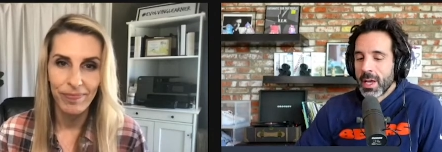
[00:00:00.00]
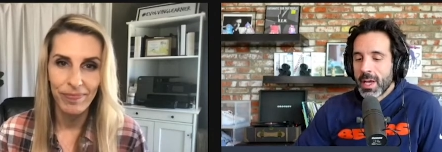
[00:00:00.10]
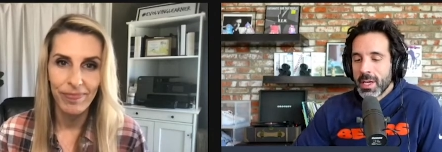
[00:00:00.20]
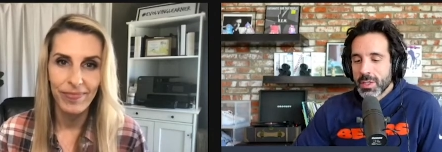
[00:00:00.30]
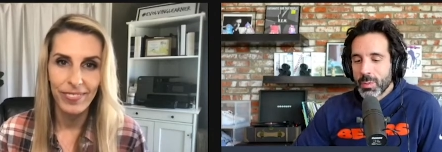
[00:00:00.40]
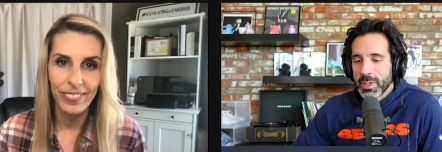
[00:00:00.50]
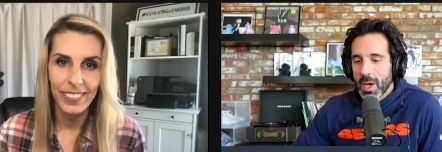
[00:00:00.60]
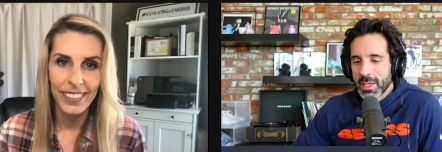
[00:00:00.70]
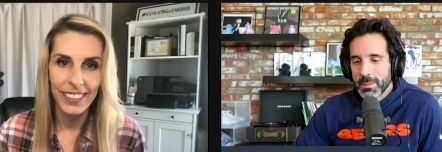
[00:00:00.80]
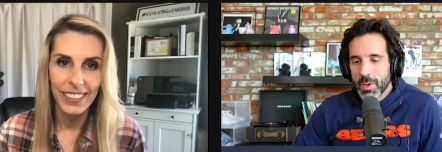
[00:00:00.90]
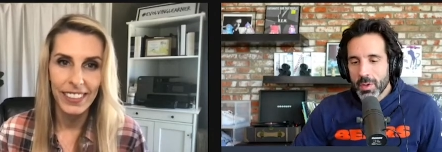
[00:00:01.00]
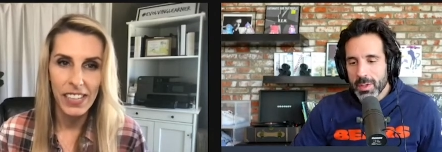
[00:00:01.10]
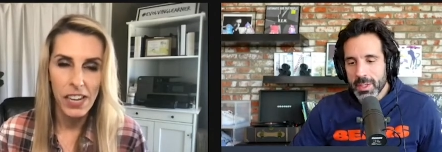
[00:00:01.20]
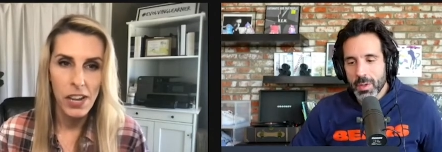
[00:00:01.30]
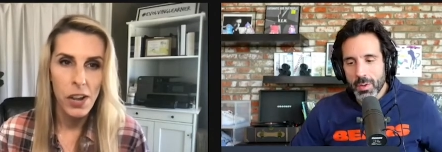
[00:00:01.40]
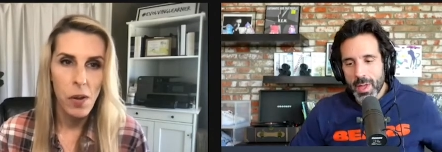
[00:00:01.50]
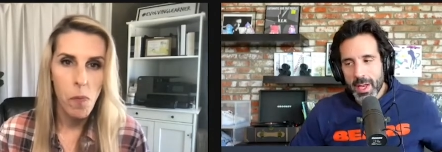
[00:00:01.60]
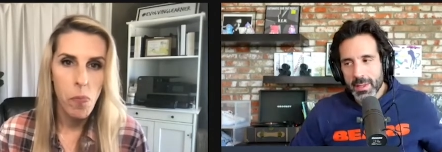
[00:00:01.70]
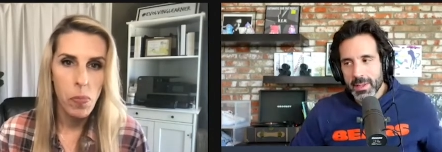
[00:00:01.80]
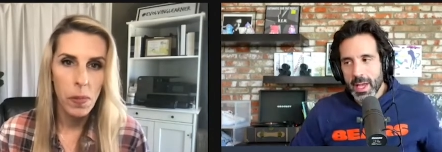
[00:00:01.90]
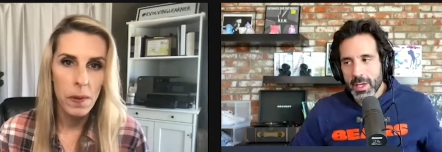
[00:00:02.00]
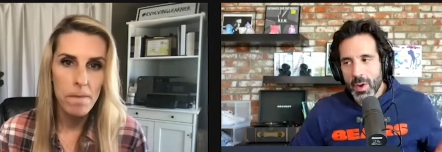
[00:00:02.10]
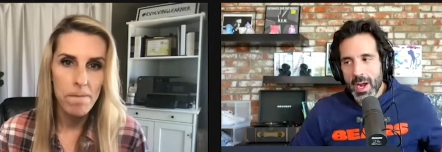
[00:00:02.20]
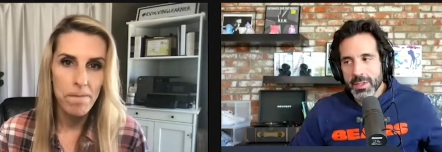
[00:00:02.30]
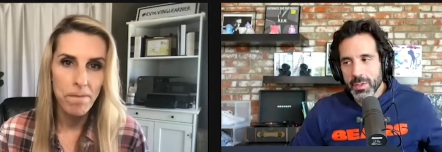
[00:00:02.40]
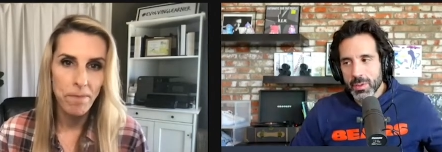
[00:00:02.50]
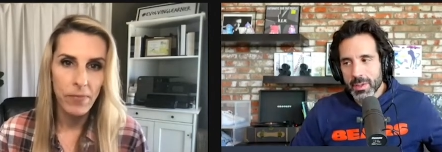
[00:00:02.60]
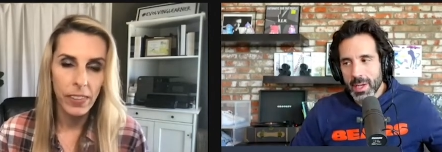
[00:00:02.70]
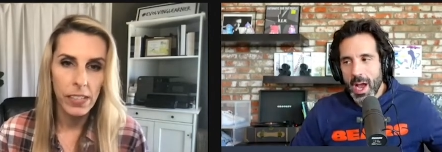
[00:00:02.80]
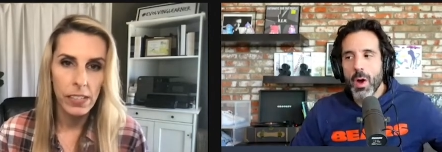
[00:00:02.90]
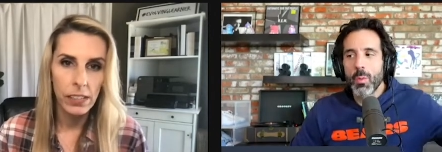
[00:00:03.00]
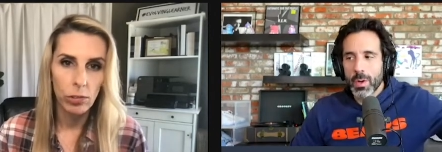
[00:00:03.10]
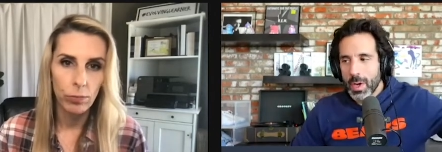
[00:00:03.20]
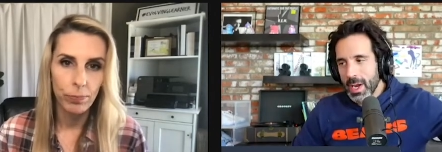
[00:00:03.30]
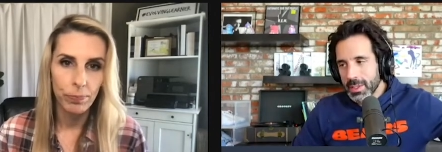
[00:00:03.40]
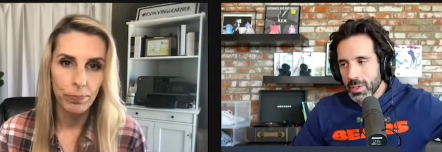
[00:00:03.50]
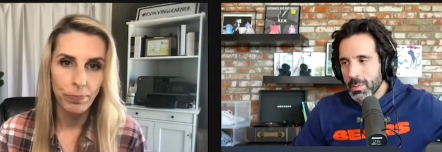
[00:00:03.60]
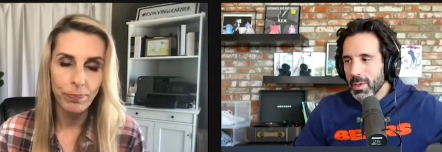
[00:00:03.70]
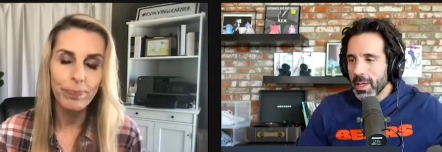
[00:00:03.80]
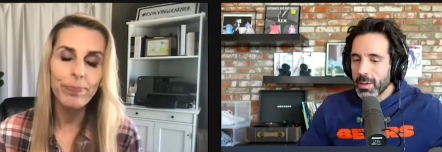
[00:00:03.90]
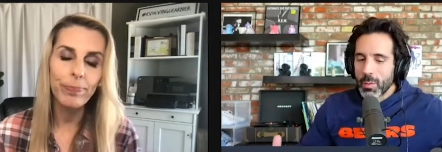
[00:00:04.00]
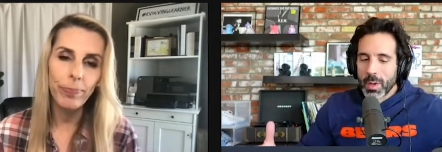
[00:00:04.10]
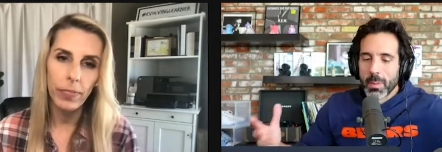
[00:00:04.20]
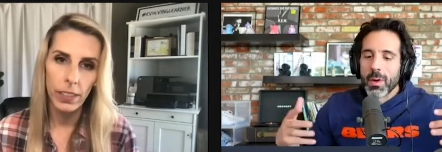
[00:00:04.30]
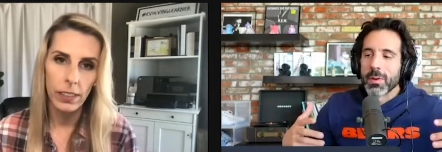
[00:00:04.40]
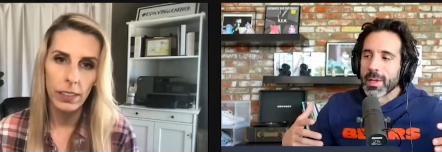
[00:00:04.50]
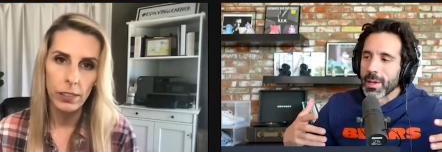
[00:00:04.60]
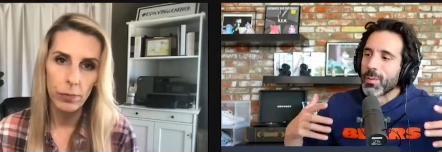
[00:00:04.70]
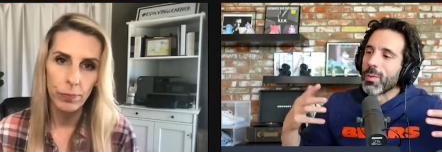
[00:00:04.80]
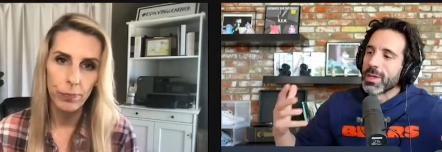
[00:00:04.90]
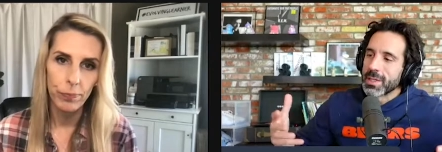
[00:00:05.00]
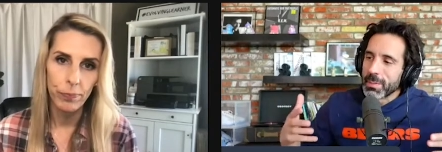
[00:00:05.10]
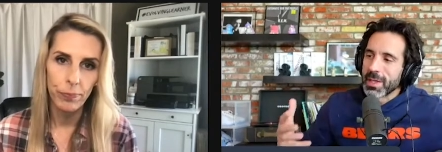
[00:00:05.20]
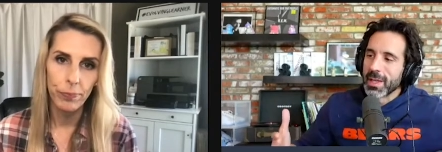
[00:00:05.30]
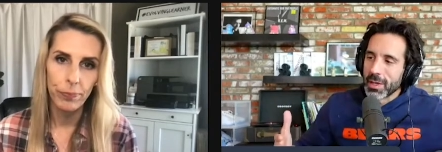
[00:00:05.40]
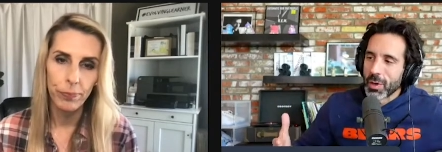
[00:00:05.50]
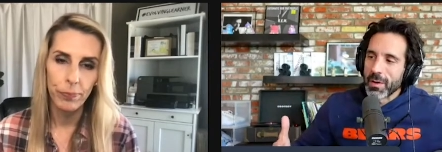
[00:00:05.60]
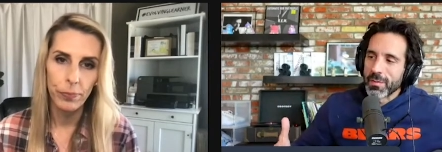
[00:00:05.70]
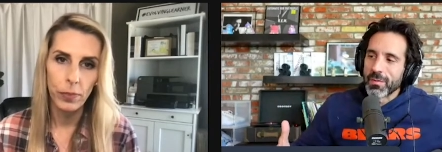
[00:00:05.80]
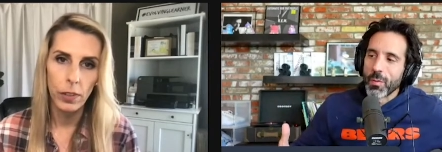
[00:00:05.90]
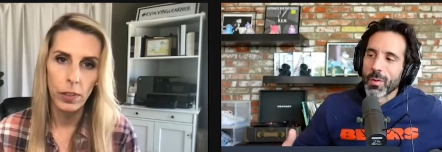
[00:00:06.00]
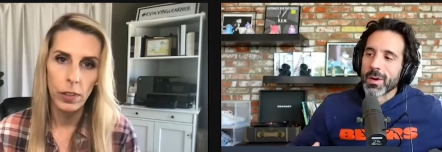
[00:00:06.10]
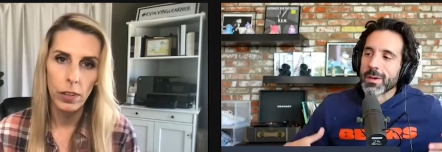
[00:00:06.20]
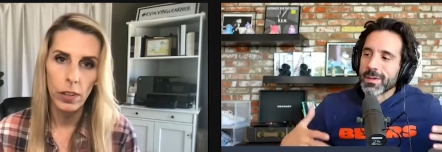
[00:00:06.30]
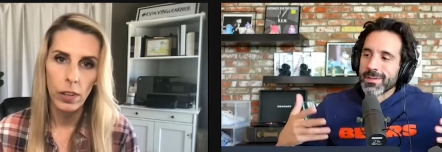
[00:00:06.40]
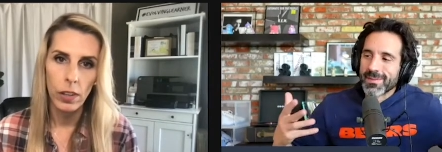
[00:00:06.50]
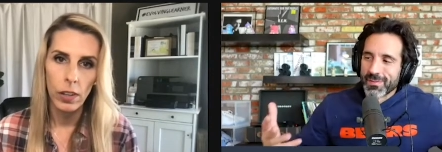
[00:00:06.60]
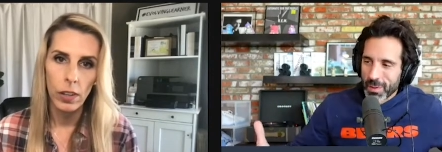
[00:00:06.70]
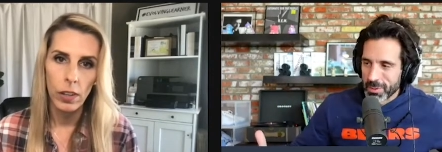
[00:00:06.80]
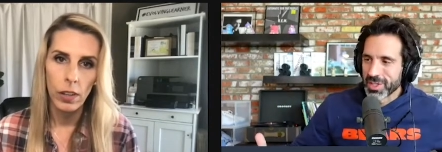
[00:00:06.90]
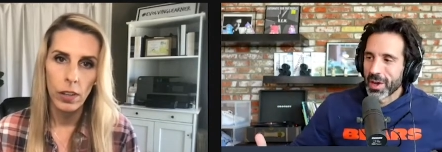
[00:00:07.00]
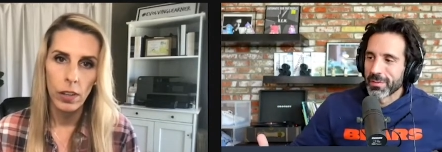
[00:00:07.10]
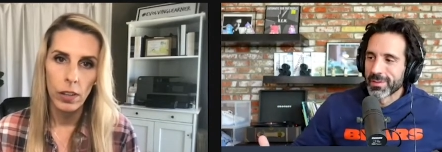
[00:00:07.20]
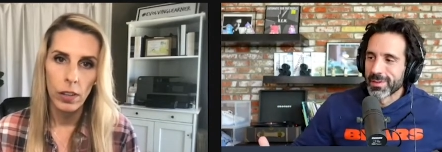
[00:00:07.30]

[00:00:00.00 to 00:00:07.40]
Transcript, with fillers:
Speaker 1: So we talked about, you know, that that gratitude, that outward gratitude, but like what about like what is something that you're grateful for from yourself?